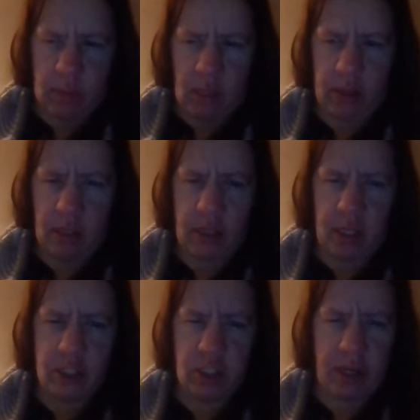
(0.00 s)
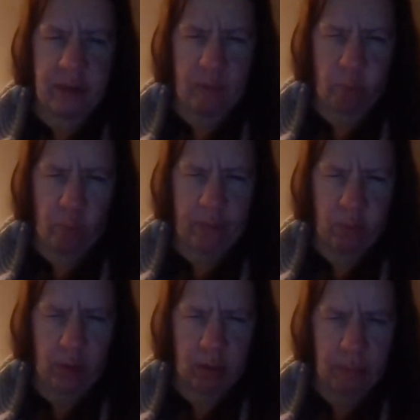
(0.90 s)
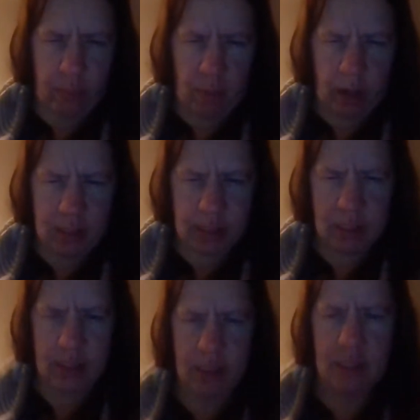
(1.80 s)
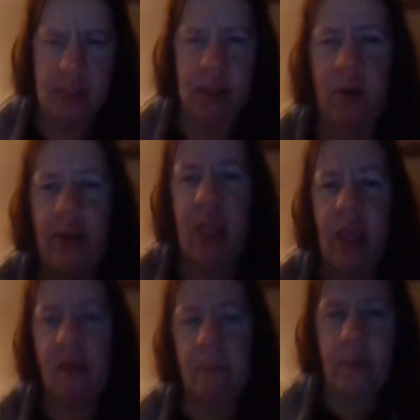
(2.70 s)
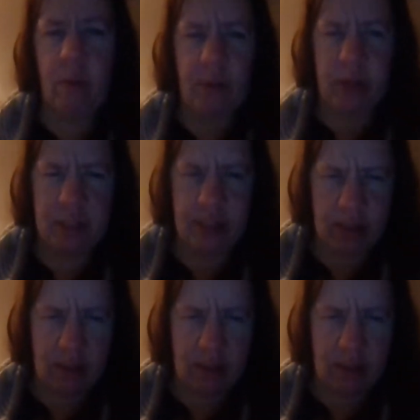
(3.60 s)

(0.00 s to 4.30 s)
The initiative and referendum processes are key components